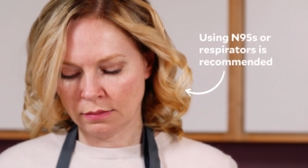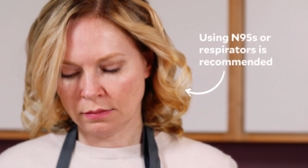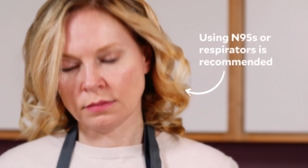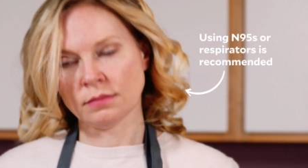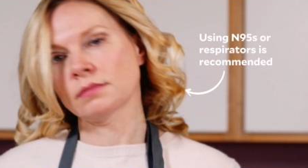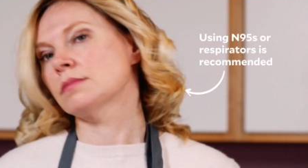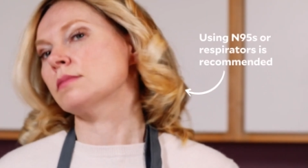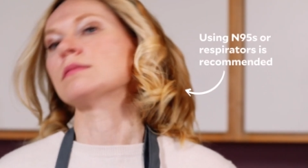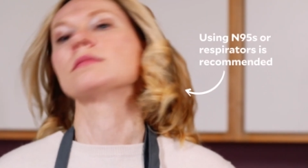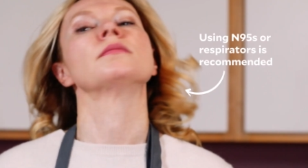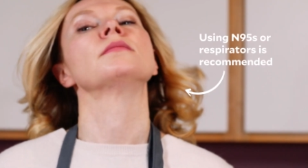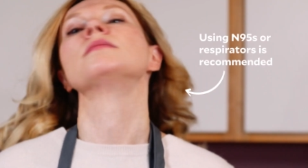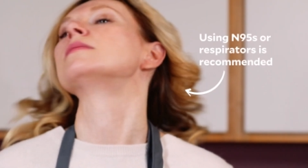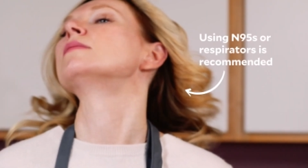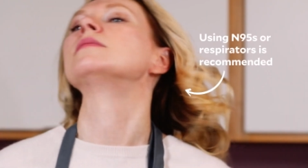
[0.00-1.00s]
or a mask,
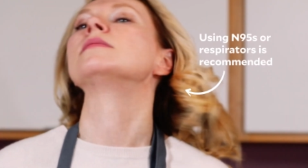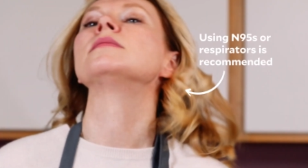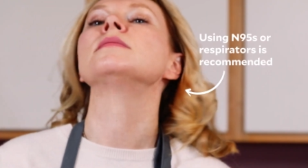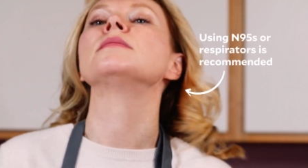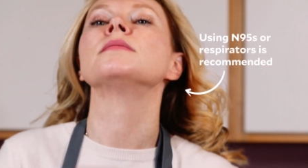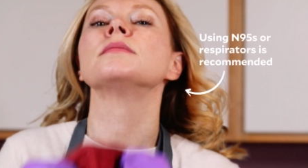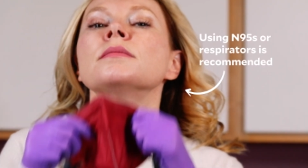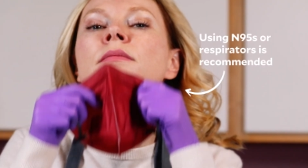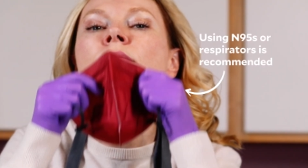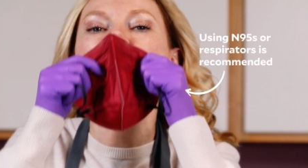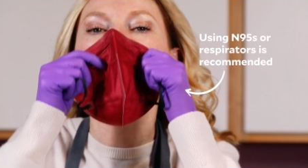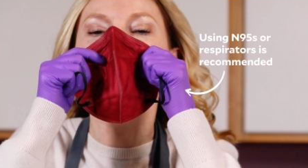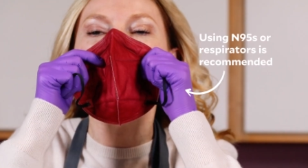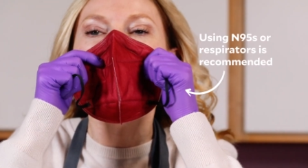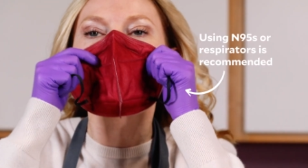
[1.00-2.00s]
or just have a
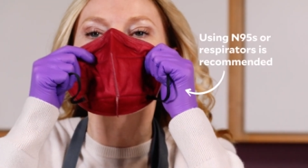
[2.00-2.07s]
really